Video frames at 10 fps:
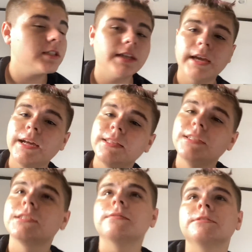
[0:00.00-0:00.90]
Today, at
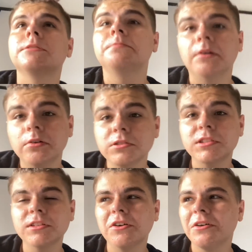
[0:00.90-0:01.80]
least, I'm supposed
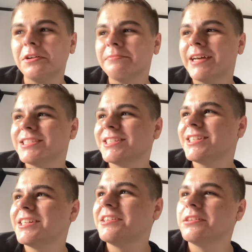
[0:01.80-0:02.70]
to go to Magic
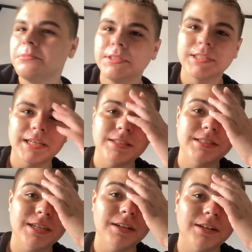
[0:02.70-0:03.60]
Kingdom. It's like
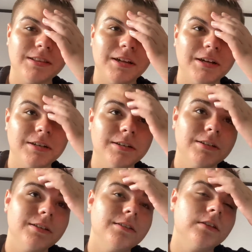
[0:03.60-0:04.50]
10 o'clock.
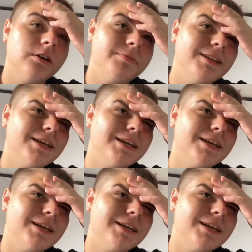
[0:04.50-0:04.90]
They open